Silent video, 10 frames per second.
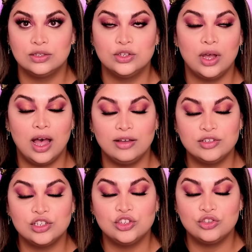So
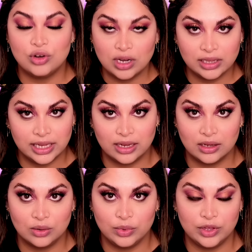after
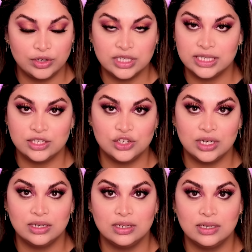struggling with her
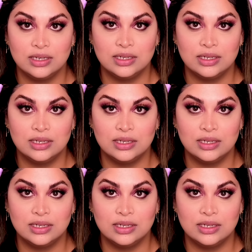decision,